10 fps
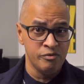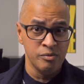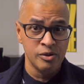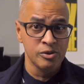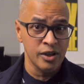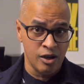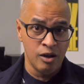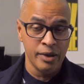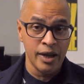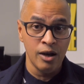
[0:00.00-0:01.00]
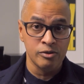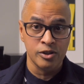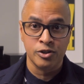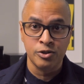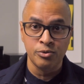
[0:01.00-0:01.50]
the music coming out to
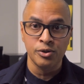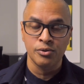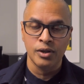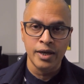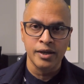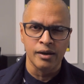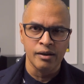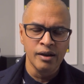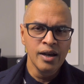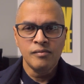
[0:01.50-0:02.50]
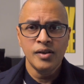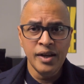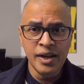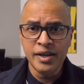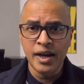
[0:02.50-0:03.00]
suit your liking.
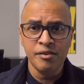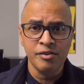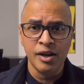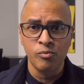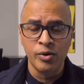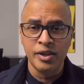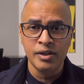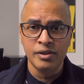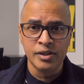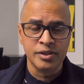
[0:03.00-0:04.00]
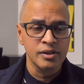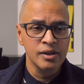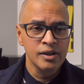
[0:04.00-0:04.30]
And I get that within this